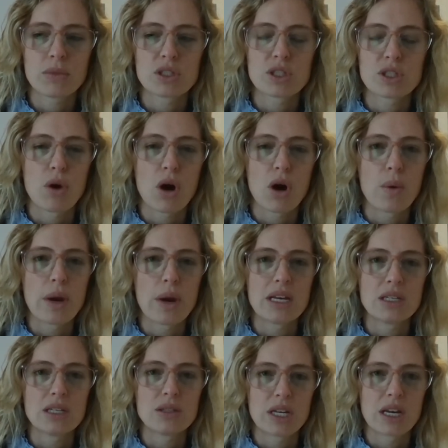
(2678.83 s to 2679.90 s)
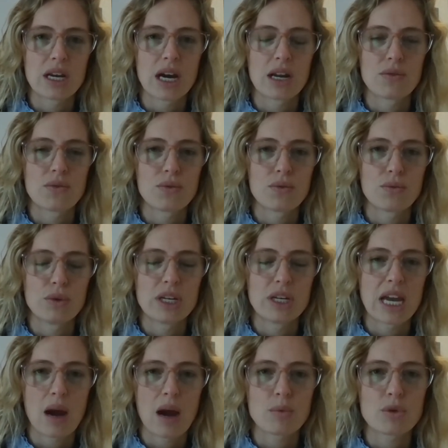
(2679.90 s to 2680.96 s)
small ways we can kind of
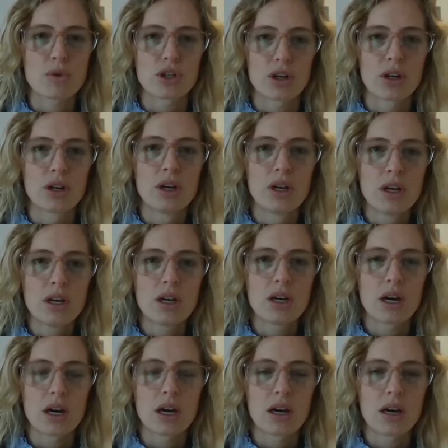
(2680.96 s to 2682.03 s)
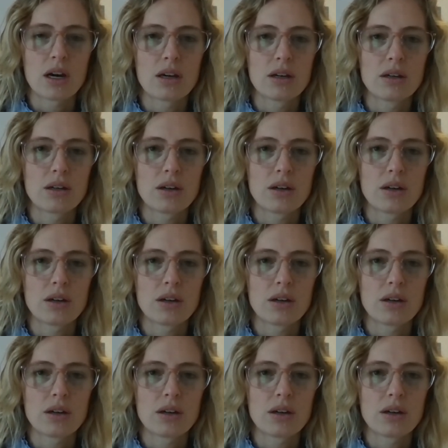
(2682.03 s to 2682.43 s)
recapture uh,